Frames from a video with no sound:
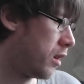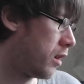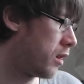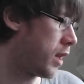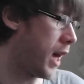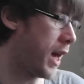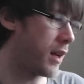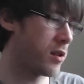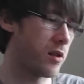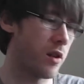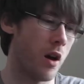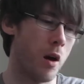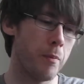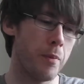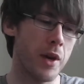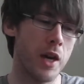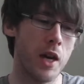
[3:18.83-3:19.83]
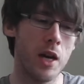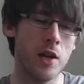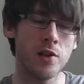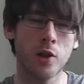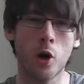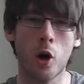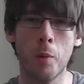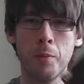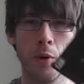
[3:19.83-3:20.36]
Next up is
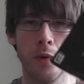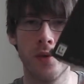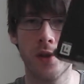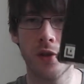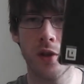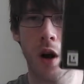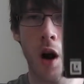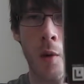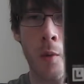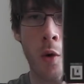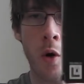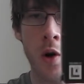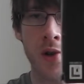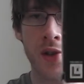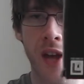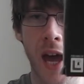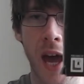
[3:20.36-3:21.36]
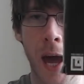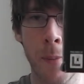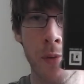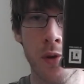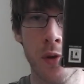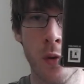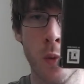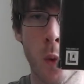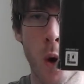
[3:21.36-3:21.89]
a copy of Star Wars
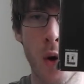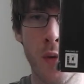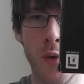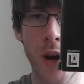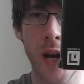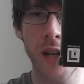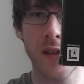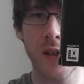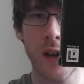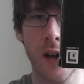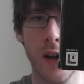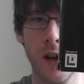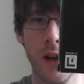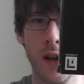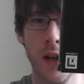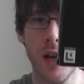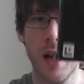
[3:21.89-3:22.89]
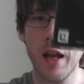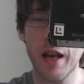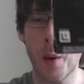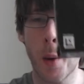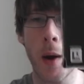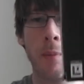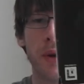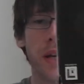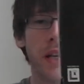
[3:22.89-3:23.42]
Episode 1 Racer. Now,
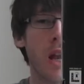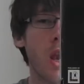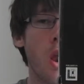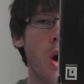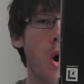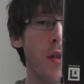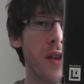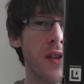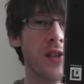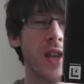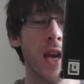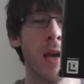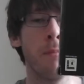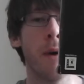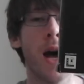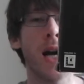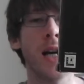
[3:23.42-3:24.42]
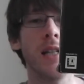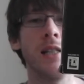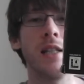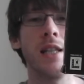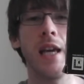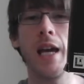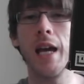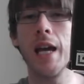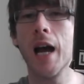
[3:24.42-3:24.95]
I played a lot of this game back in the
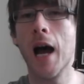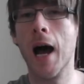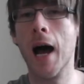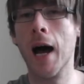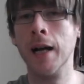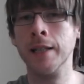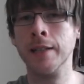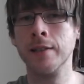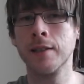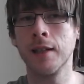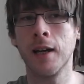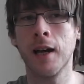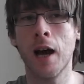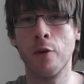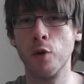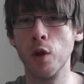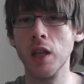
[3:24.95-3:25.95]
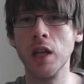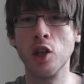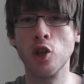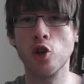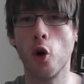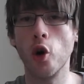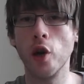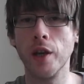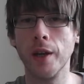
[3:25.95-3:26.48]
day and I really
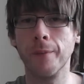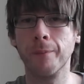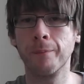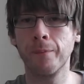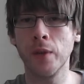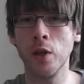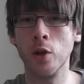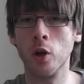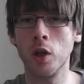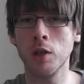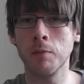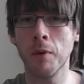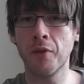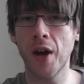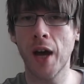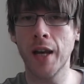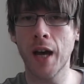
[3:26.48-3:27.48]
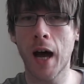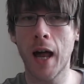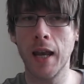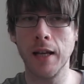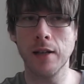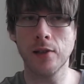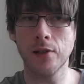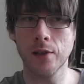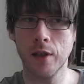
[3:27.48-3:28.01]
enjoyed it, you know, because my friend
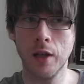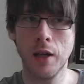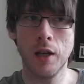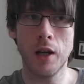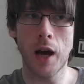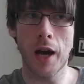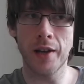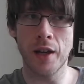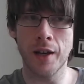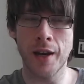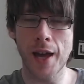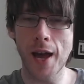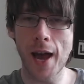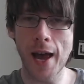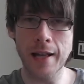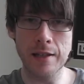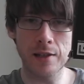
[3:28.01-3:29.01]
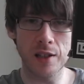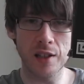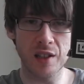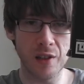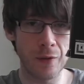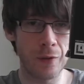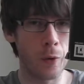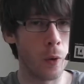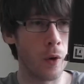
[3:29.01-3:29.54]
Alex had an
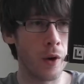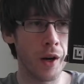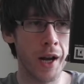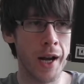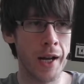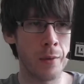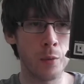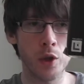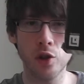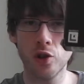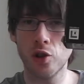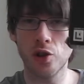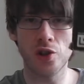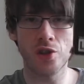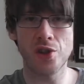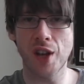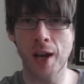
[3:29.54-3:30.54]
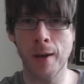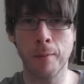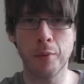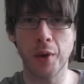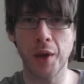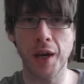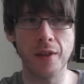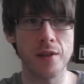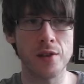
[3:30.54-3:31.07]
N64 and we used to just sit and
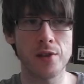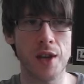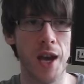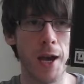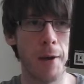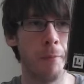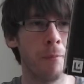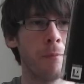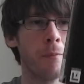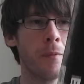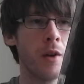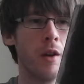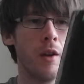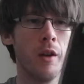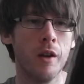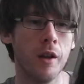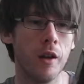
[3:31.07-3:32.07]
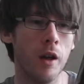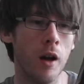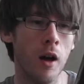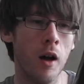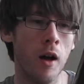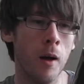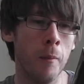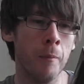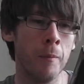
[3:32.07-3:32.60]
play this game,
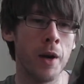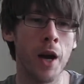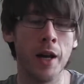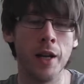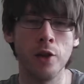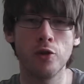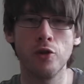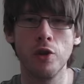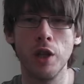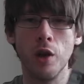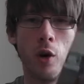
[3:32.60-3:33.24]
and it's really